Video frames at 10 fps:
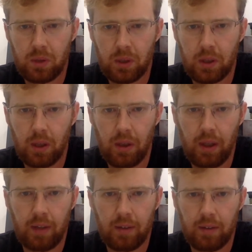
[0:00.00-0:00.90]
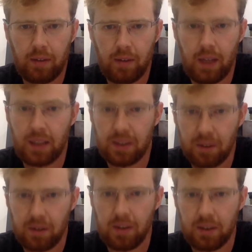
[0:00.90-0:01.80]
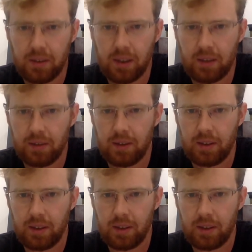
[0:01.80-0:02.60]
that's good. It sounds like